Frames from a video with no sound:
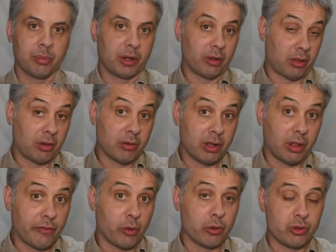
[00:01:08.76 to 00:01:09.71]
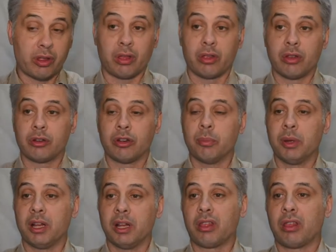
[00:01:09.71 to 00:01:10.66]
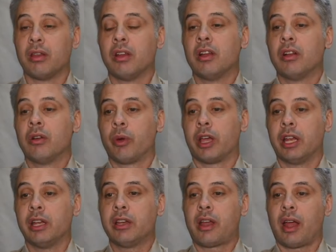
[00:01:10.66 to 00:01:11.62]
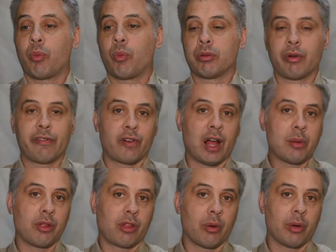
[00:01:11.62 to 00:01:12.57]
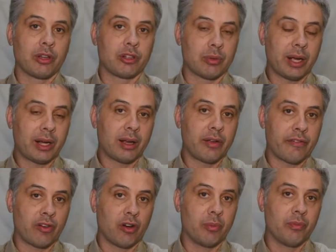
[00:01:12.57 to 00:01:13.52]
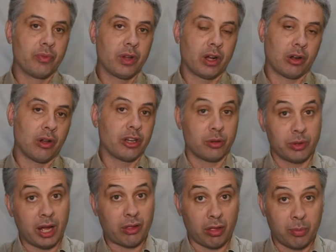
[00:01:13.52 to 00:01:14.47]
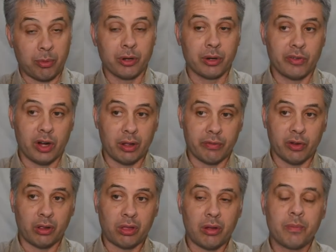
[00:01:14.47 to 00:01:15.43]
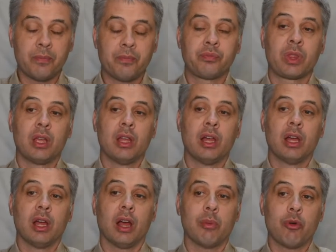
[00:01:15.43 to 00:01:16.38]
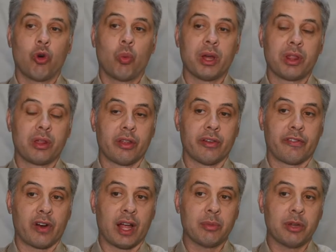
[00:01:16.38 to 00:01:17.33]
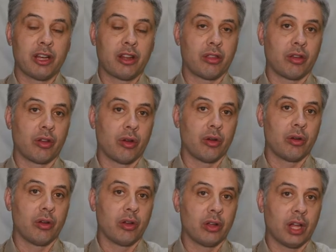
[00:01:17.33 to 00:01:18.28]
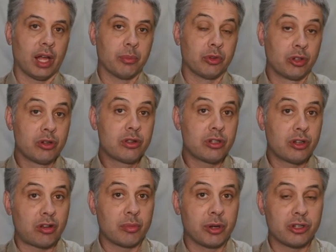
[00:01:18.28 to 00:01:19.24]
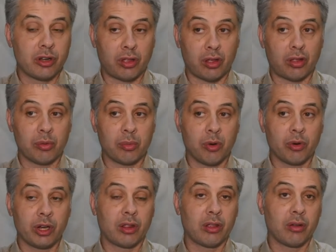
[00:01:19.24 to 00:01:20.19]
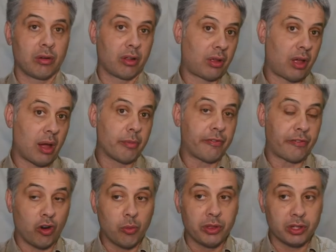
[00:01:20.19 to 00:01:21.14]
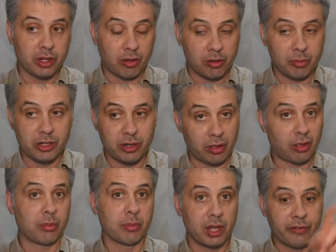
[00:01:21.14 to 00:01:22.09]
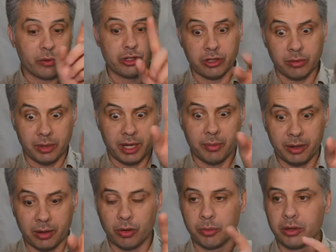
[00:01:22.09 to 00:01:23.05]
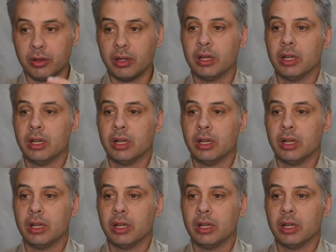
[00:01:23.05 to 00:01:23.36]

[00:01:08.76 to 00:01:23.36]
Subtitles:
because there are these four addresses and the two bits, we can indicate whether a frame is going directly from a client to an access point or vice versa, or whether the frame needs to go to the distribution system or has come from the distribution system, therefore shouldn't be able to be looped